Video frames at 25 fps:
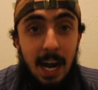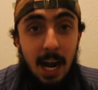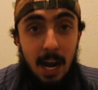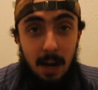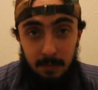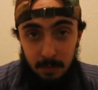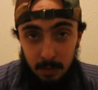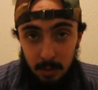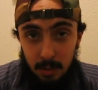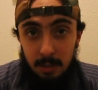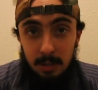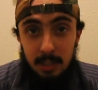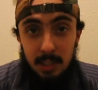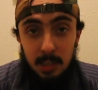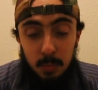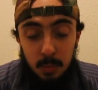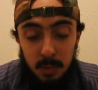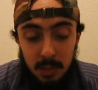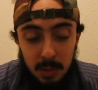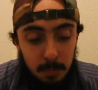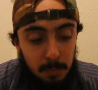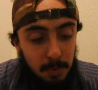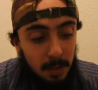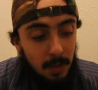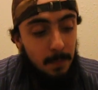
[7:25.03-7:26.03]
after
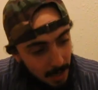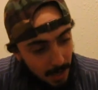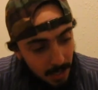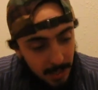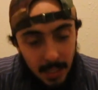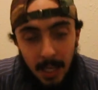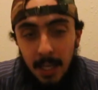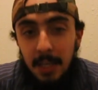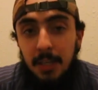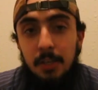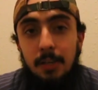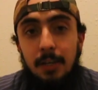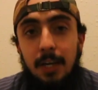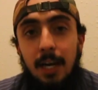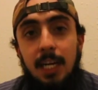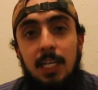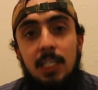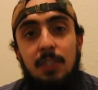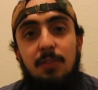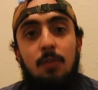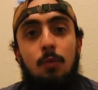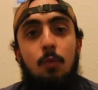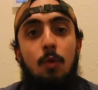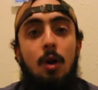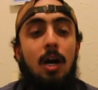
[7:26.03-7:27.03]
Christmas. But thank you guys
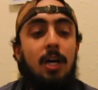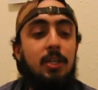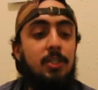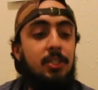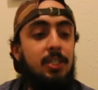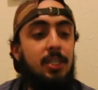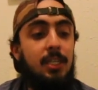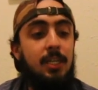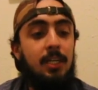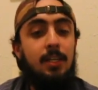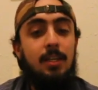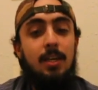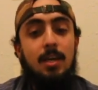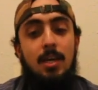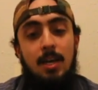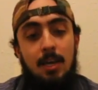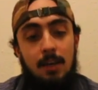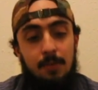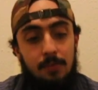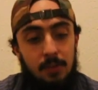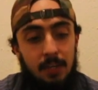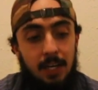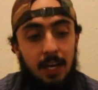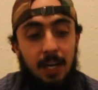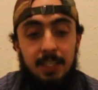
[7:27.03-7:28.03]
for watching.
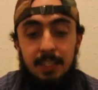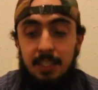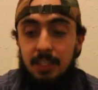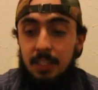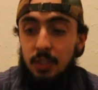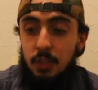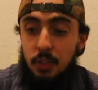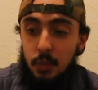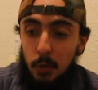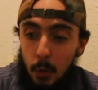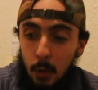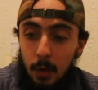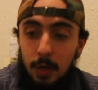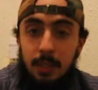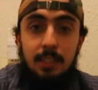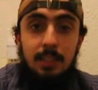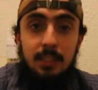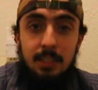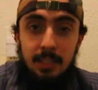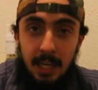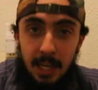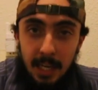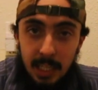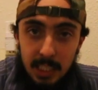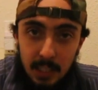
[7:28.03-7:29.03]
You guys enjoyed
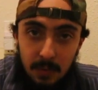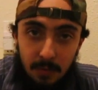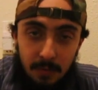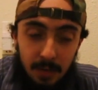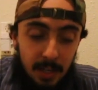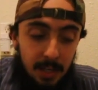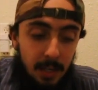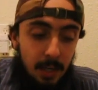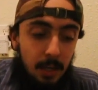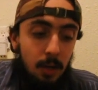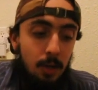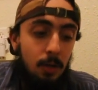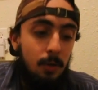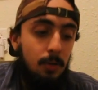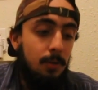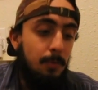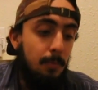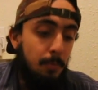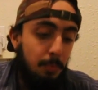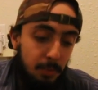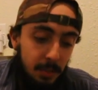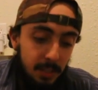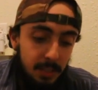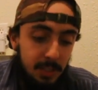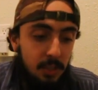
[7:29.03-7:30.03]
today's video.
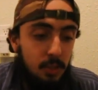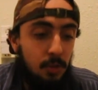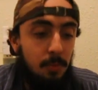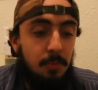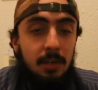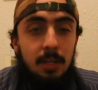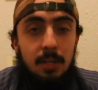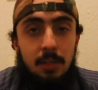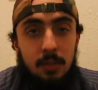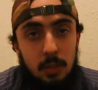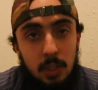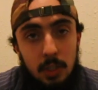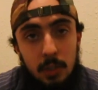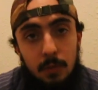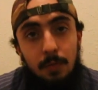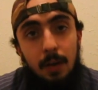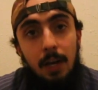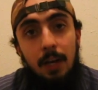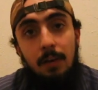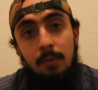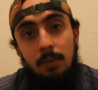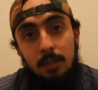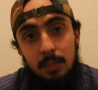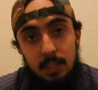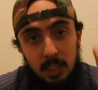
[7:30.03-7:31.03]
Please do me a huge
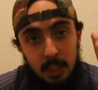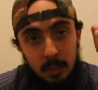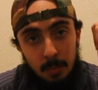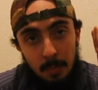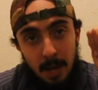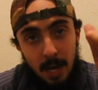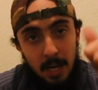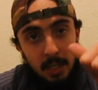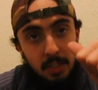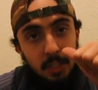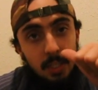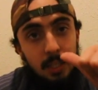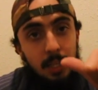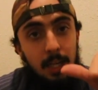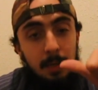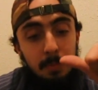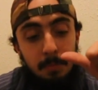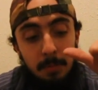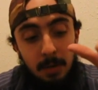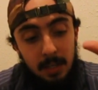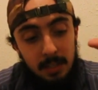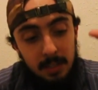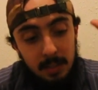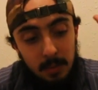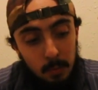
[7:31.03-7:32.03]
favor and smash that like
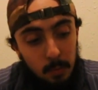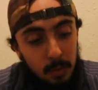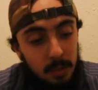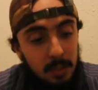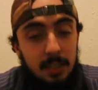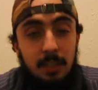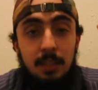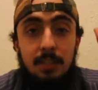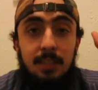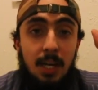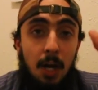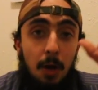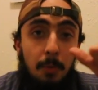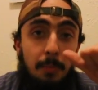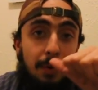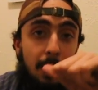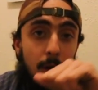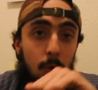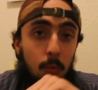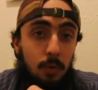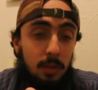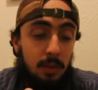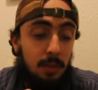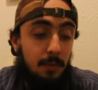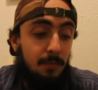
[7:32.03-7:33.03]
button. It really does help
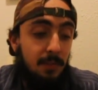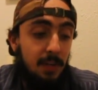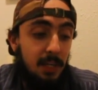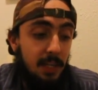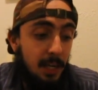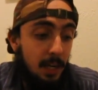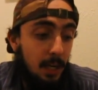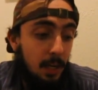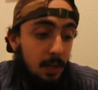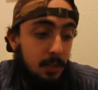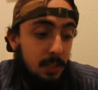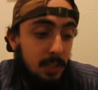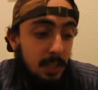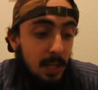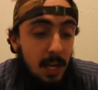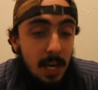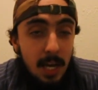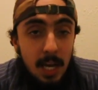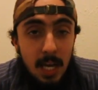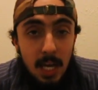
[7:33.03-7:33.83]
out with the videos.